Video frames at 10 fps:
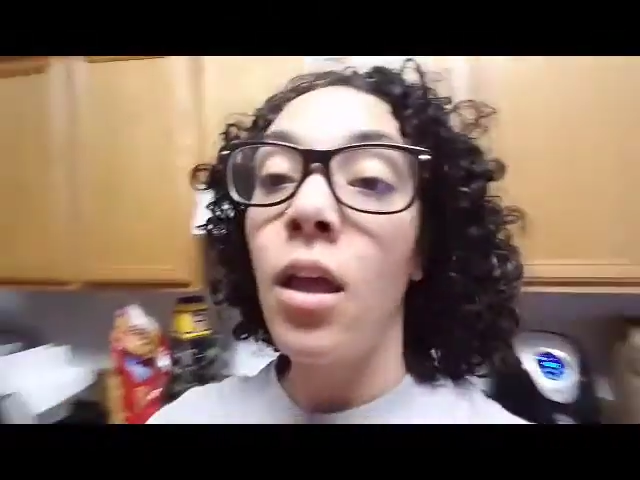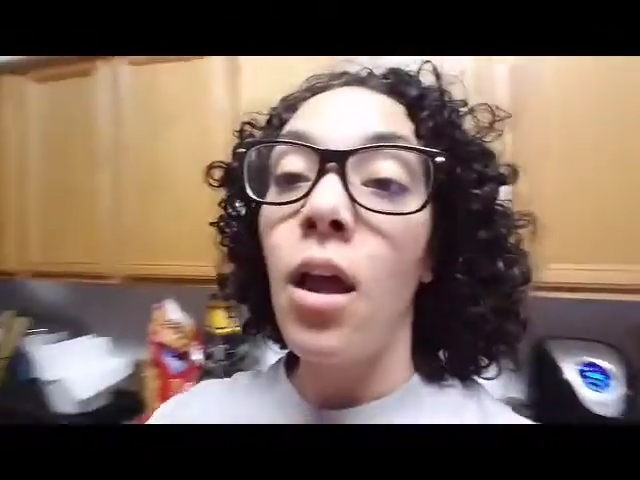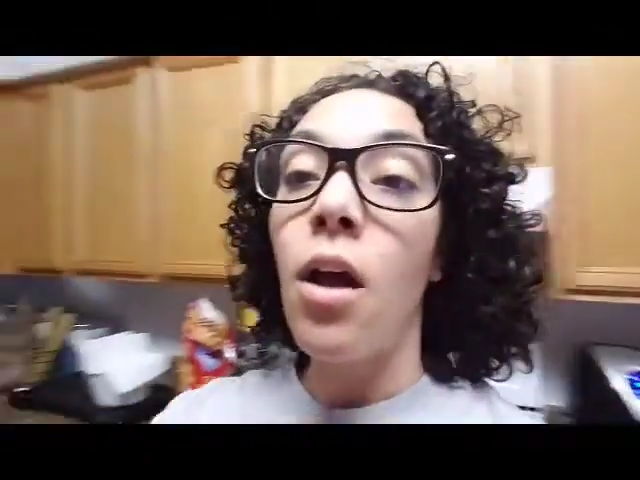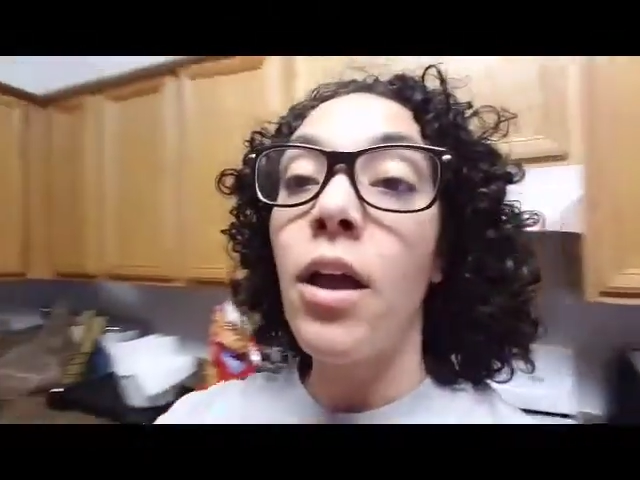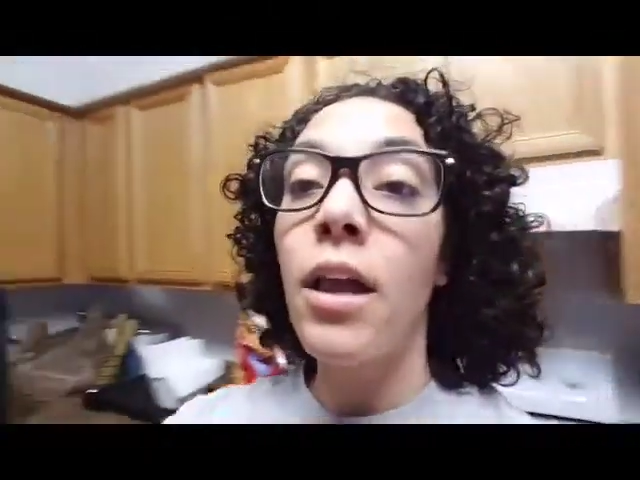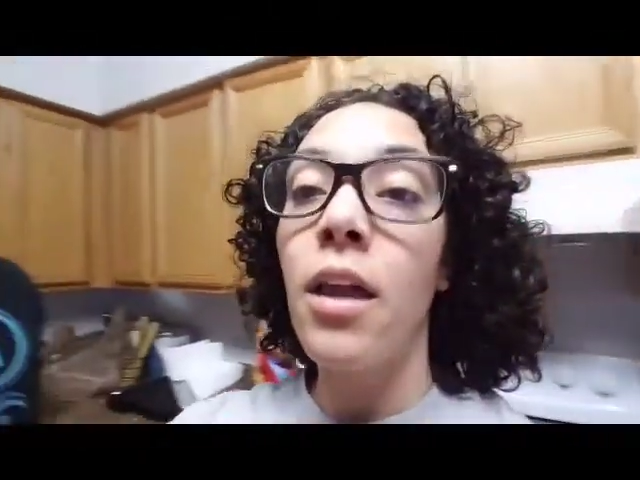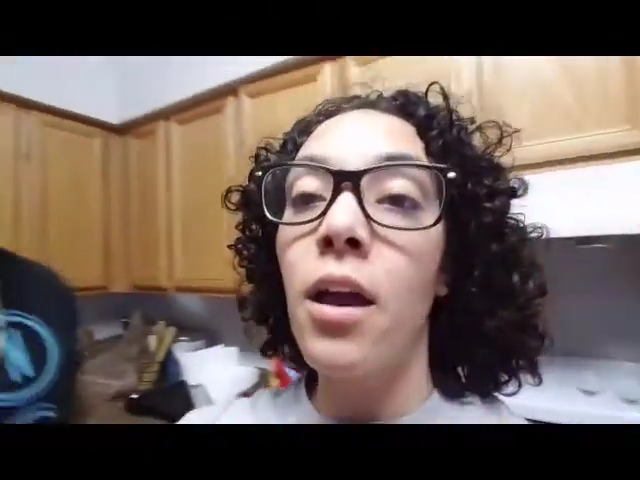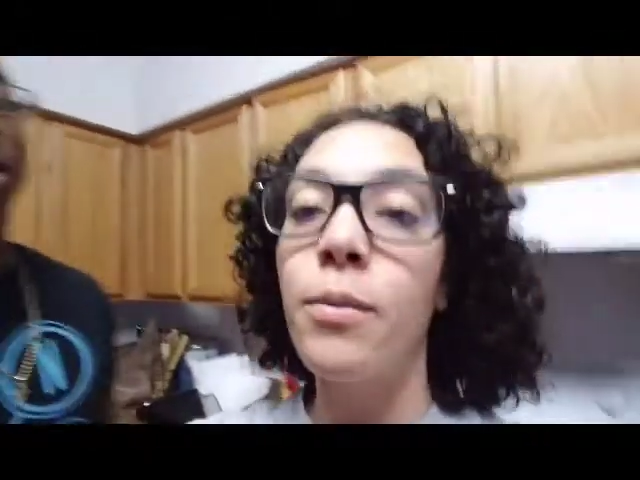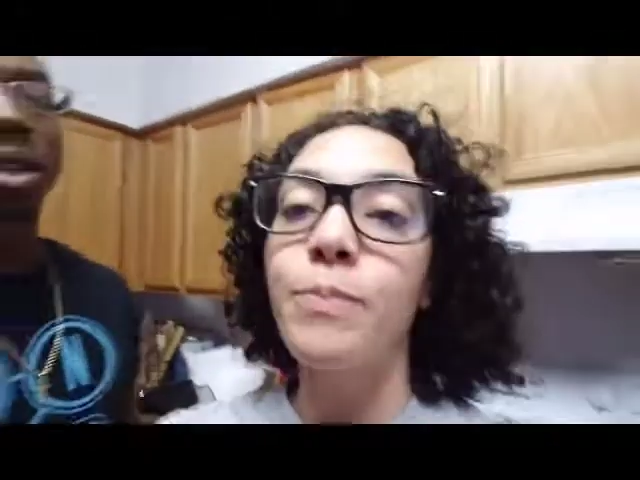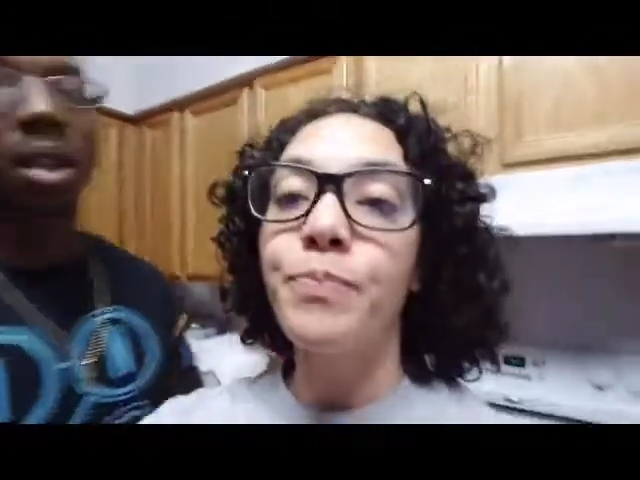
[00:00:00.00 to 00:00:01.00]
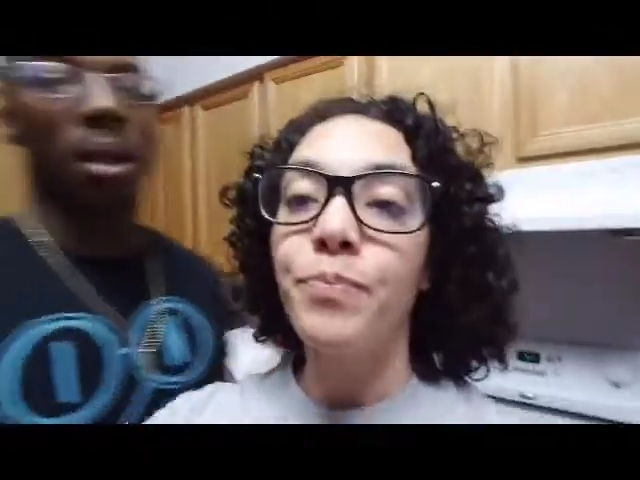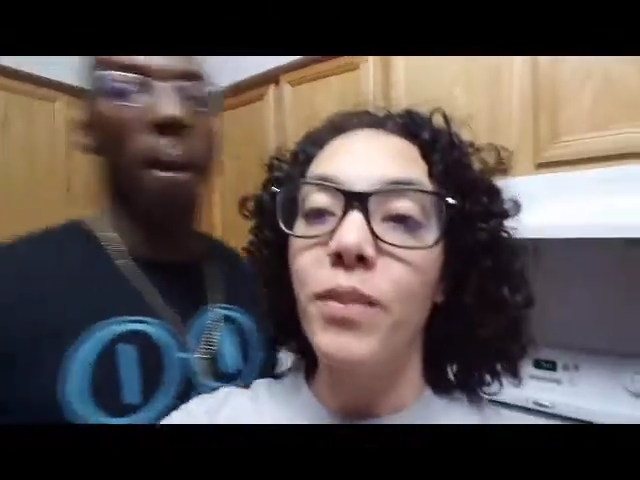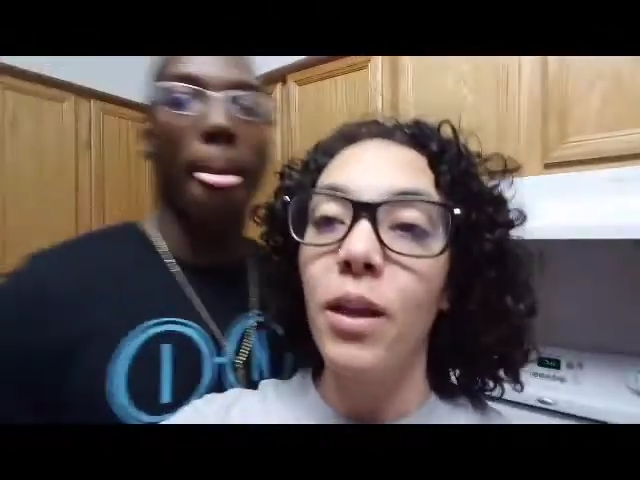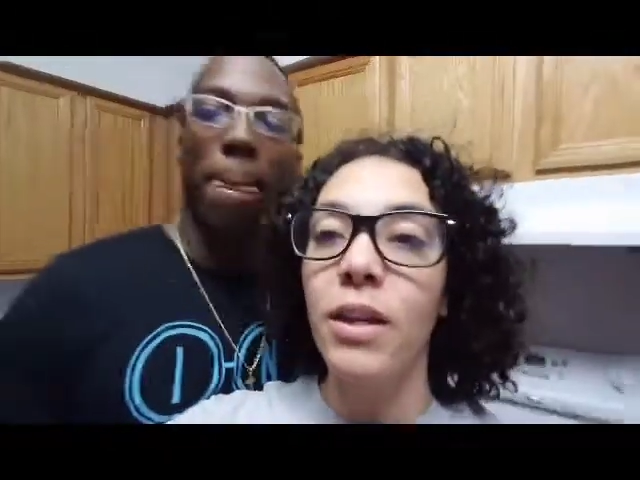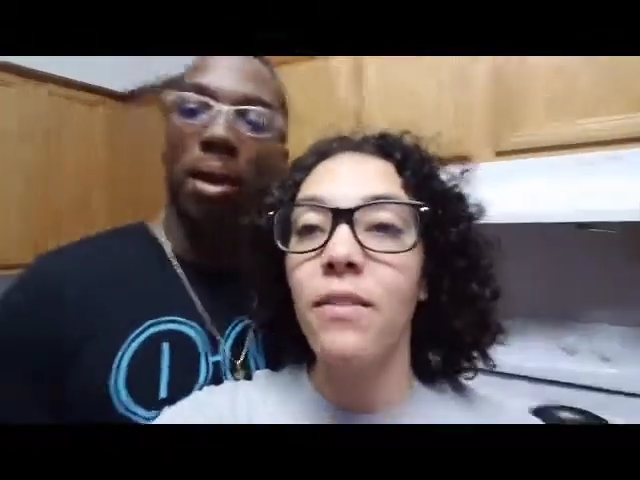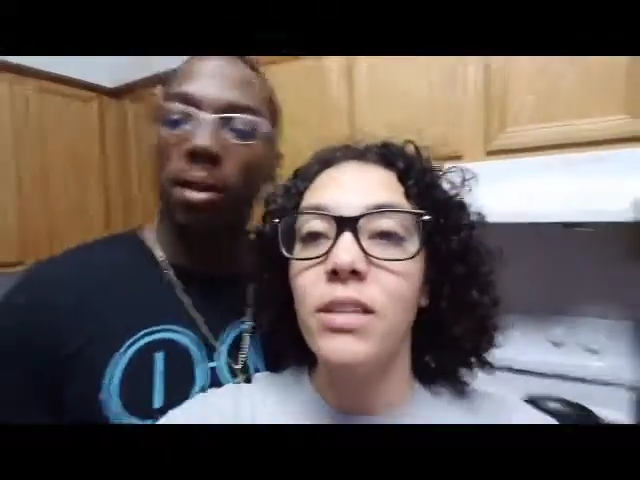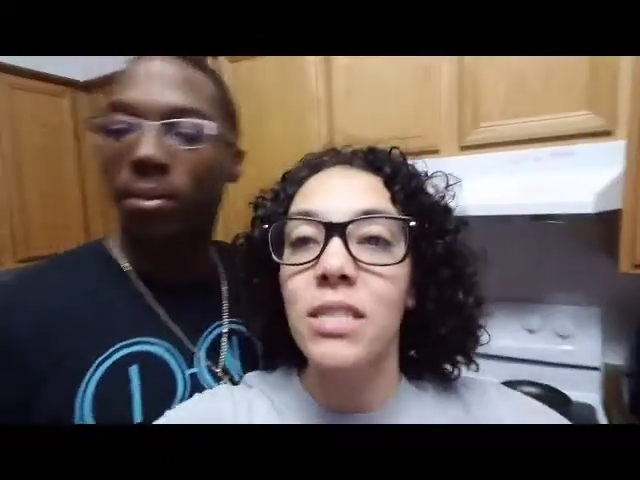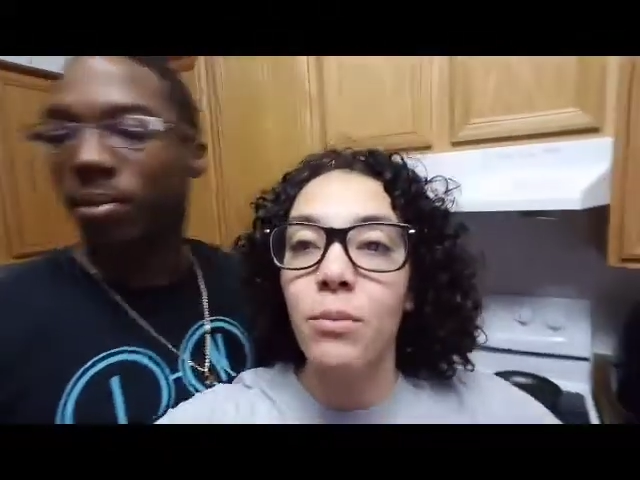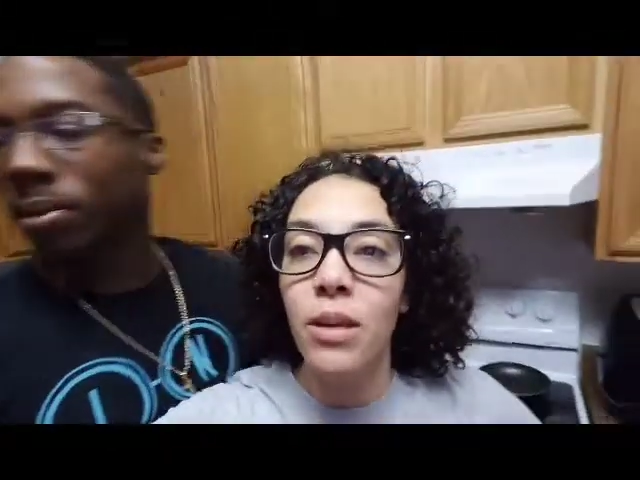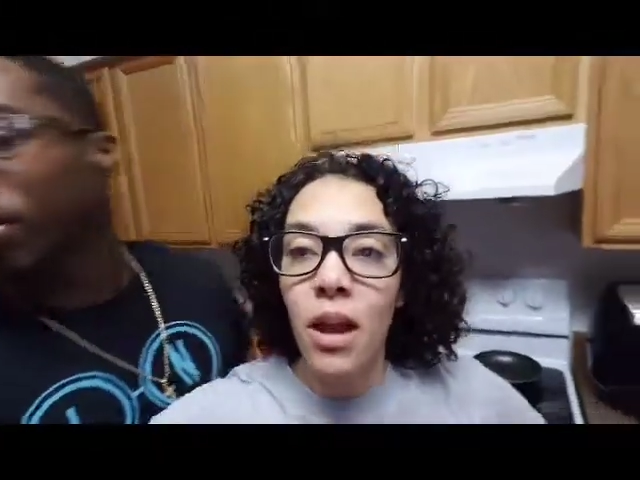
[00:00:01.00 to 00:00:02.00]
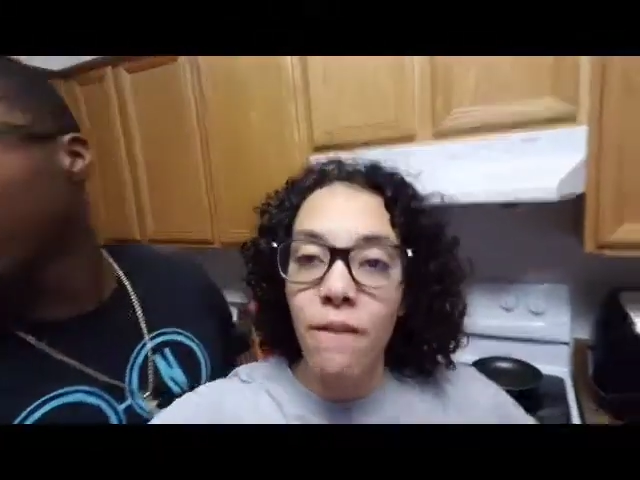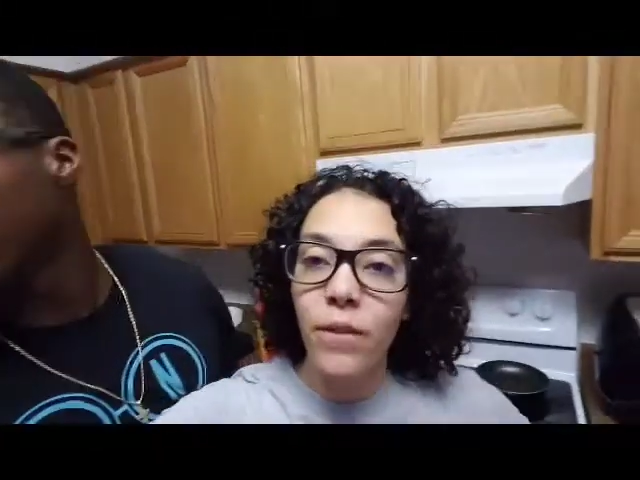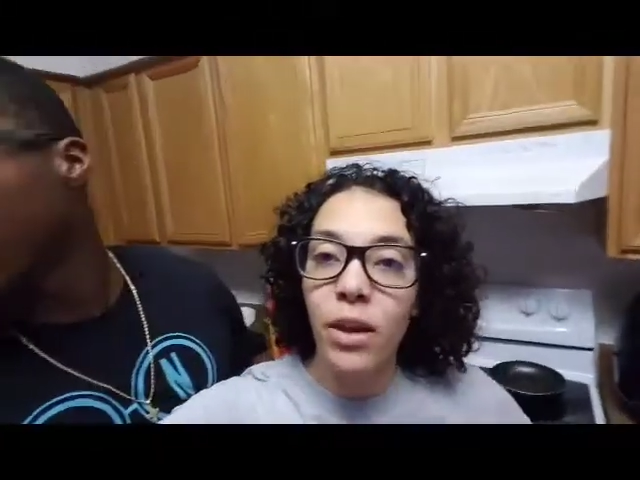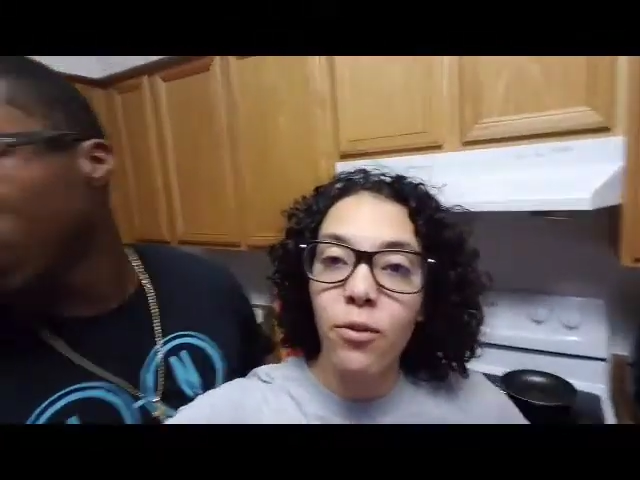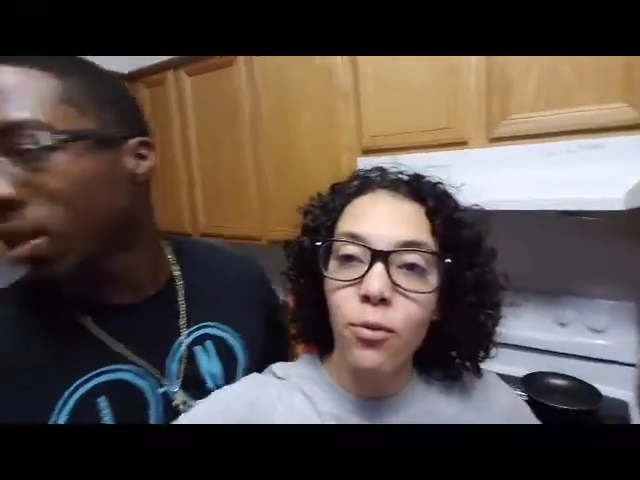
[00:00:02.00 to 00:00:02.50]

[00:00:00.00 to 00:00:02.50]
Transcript: Okay, y'all. Give us some of y'all favorite